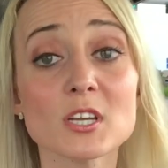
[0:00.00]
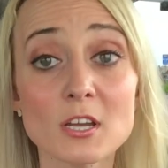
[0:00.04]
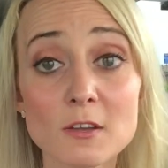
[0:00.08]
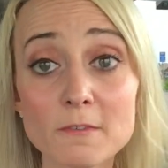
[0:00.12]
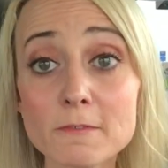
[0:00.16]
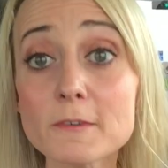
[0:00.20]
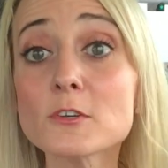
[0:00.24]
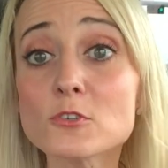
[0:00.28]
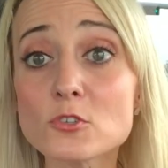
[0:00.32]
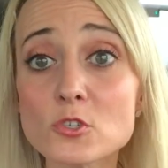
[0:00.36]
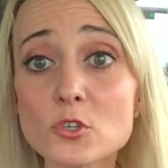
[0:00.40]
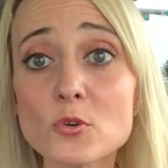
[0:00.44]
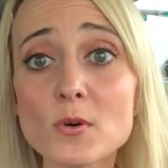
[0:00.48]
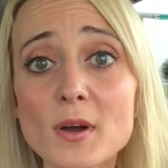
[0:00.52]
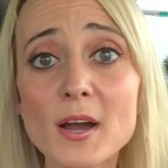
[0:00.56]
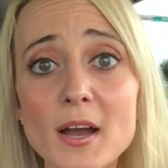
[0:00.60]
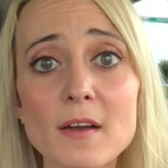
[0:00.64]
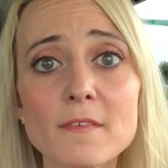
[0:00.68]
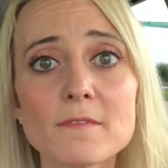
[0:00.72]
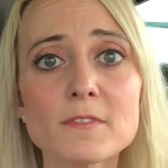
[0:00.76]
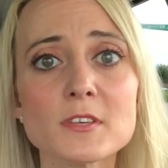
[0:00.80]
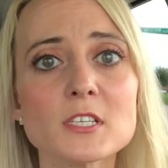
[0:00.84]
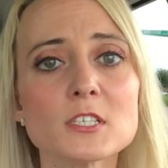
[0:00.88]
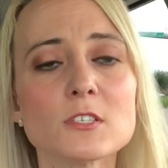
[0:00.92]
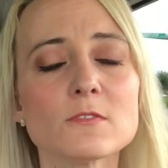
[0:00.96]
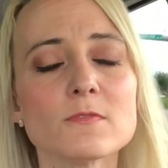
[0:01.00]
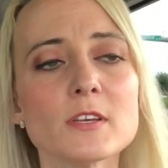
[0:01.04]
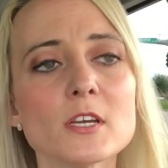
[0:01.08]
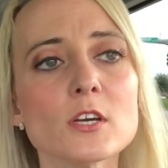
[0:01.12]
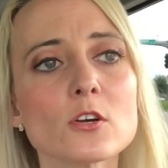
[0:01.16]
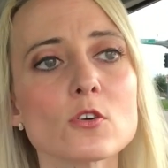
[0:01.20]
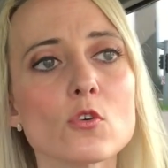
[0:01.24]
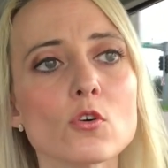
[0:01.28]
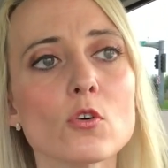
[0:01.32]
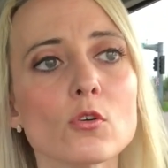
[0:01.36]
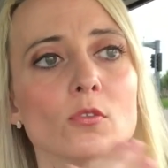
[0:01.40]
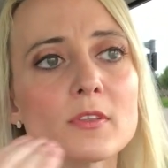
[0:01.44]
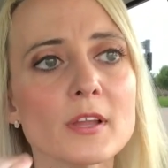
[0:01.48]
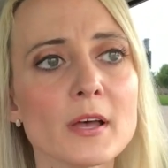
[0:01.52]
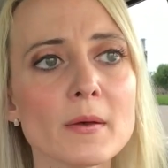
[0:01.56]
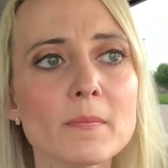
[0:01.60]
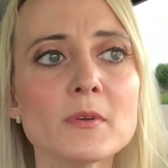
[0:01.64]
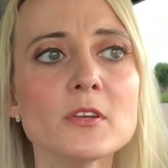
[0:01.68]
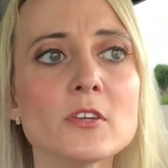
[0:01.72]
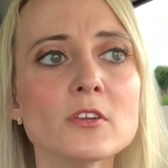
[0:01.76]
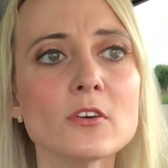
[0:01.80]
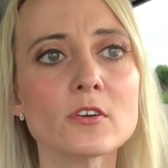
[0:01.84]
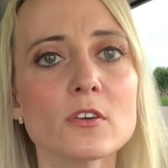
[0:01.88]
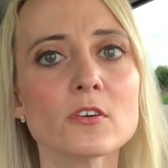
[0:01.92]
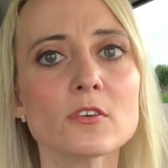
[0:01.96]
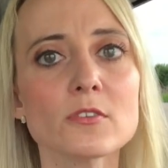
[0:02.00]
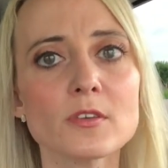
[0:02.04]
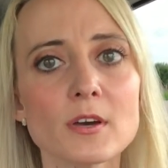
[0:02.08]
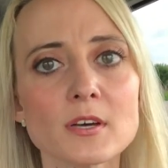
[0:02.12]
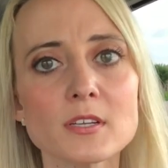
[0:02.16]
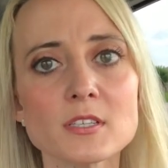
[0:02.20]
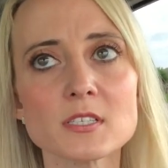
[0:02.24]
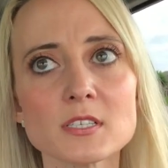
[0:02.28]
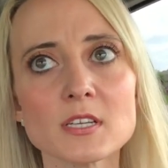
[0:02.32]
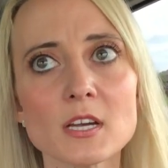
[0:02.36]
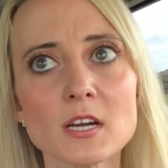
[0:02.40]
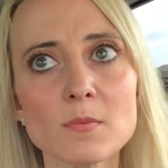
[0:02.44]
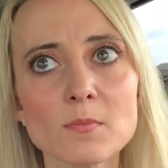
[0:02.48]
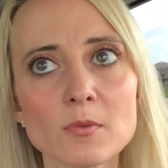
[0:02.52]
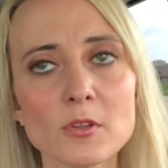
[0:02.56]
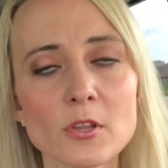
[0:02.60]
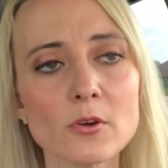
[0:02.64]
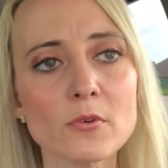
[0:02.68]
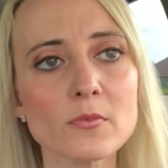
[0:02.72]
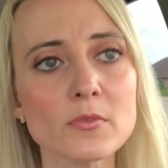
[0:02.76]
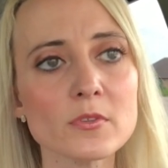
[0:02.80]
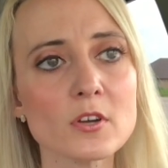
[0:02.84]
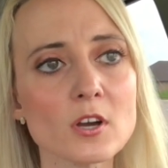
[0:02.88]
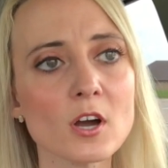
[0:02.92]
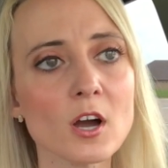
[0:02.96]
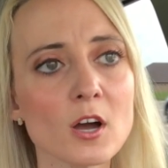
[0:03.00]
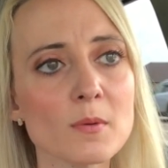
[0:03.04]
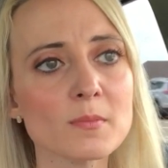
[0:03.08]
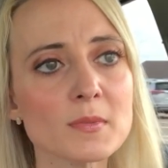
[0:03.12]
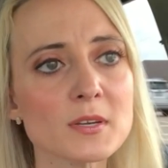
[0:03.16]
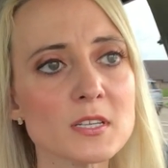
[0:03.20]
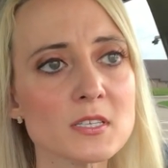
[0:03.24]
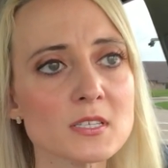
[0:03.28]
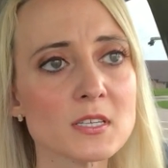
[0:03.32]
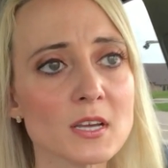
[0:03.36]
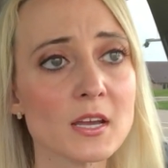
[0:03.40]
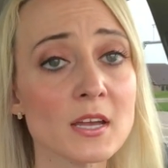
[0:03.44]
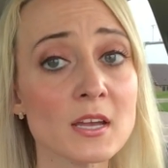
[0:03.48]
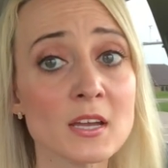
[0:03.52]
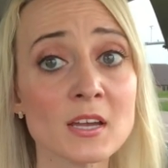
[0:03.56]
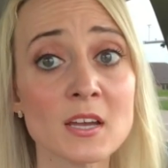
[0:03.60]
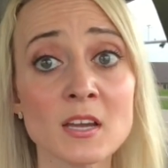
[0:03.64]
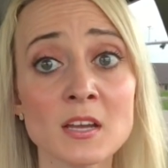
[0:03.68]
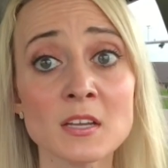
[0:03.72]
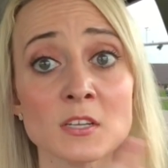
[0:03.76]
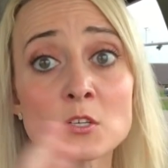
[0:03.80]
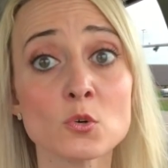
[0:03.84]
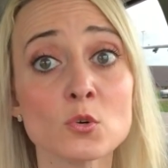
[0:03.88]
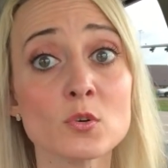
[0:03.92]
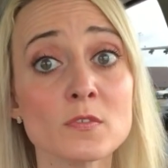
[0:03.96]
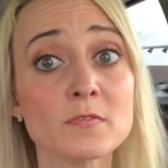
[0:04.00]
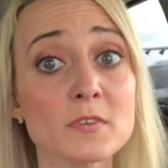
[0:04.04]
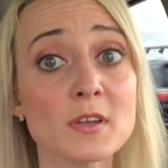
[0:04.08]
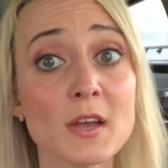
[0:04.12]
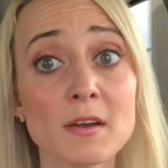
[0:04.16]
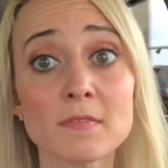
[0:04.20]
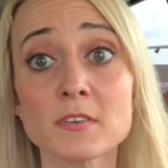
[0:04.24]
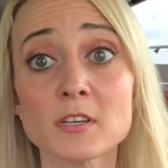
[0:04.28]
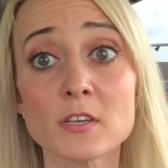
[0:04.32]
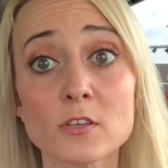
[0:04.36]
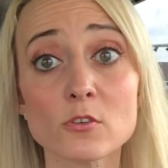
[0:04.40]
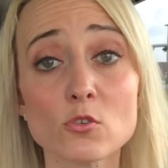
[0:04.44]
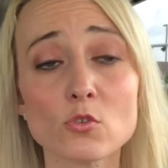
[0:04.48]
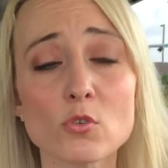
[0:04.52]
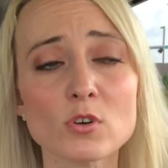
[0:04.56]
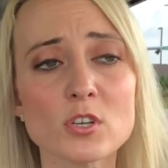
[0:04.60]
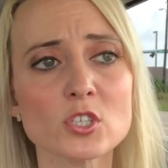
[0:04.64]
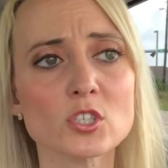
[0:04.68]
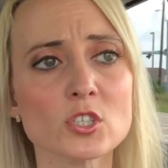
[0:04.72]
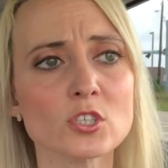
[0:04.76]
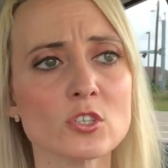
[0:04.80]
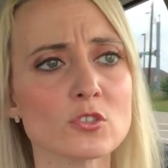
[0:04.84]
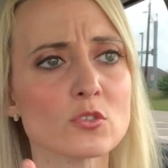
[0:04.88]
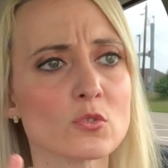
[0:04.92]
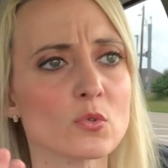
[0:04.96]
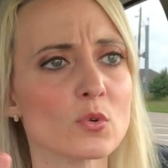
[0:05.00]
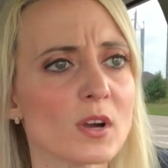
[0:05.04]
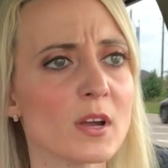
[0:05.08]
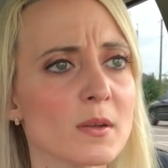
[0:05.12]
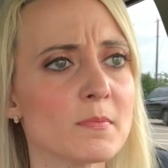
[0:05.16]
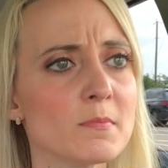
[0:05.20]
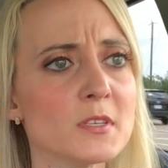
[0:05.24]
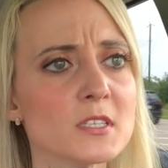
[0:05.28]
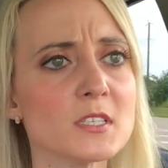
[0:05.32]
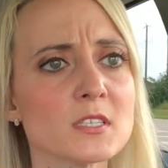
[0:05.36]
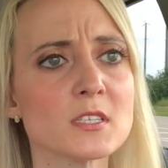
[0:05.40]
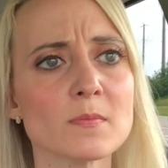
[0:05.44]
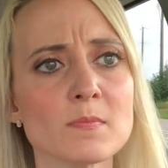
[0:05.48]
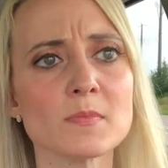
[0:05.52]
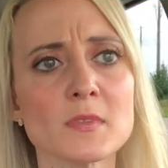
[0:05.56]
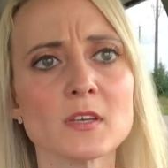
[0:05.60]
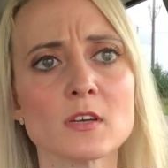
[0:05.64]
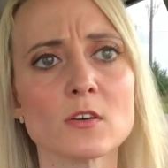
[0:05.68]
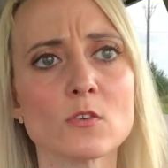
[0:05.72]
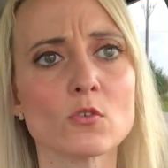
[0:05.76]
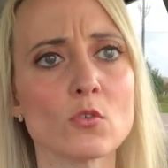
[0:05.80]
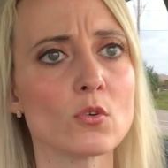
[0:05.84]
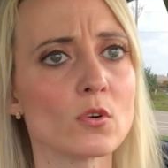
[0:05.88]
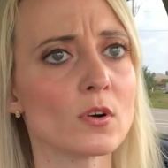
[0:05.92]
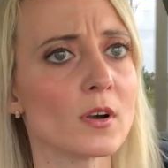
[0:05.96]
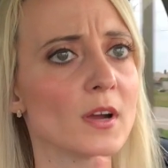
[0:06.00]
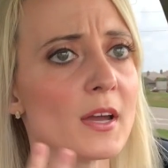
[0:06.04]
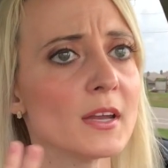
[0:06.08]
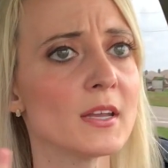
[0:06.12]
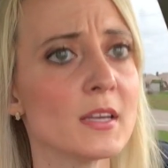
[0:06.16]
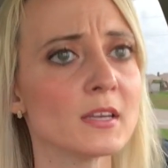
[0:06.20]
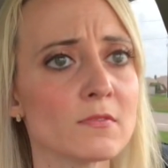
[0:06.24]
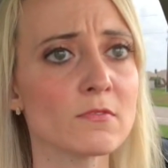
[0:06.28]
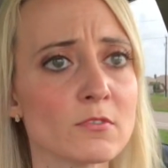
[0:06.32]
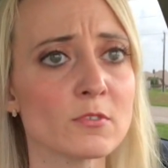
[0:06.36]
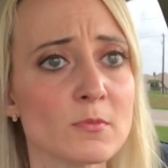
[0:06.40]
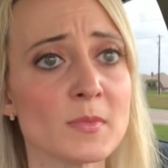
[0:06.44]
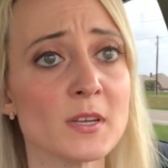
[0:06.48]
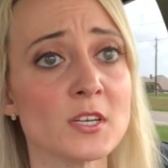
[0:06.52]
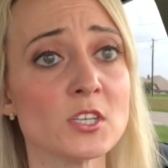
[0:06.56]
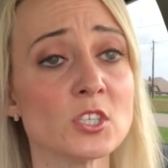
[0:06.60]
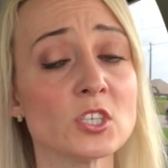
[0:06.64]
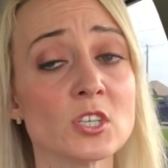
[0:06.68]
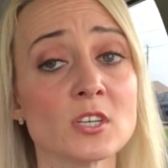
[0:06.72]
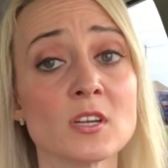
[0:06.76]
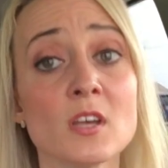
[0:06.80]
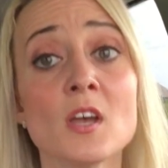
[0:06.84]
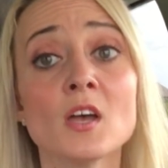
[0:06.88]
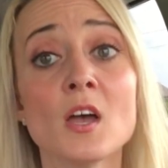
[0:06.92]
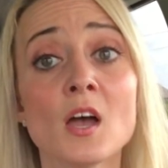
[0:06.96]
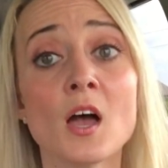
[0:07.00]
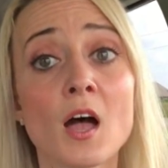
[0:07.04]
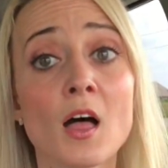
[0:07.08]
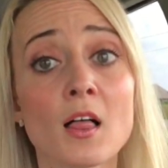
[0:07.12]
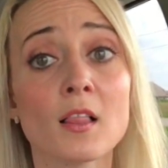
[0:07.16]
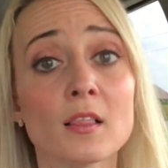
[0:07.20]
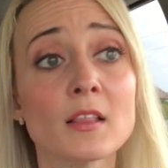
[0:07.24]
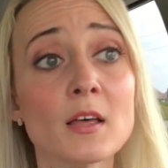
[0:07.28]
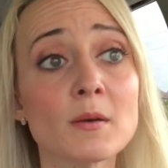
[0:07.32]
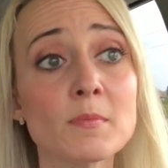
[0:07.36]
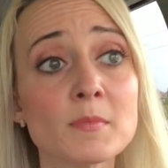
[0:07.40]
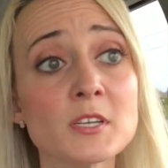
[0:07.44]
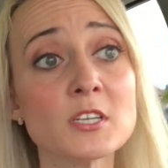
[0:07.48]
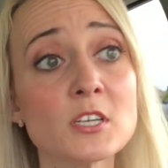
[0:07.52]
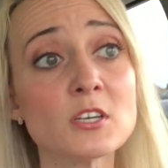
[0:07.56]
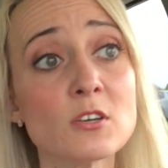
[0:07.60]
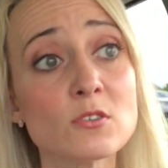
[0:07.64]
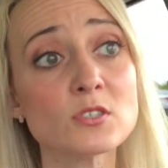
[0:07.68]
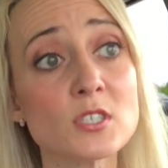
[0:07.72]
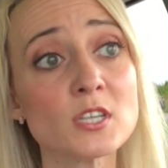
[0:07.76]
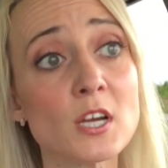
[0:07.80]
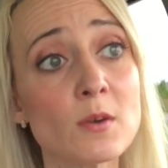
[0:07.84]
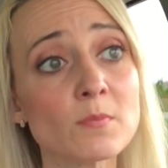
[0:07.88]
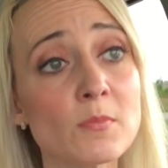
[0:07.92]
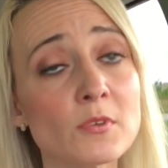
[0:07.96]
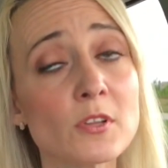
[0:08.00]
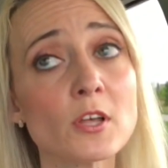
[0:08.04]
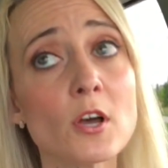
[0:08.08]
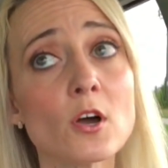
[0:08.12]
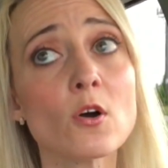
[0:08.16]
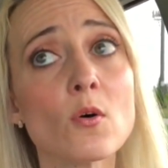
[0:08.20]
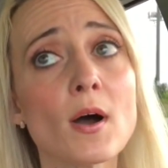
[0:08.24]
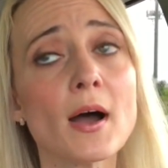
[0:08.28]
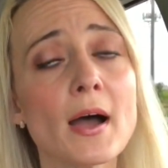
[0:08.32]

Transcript: If you do have this vehicle, let me know your thoughts down below in the comments, and or if you have any other questions or I missed something or any information, let me know down below.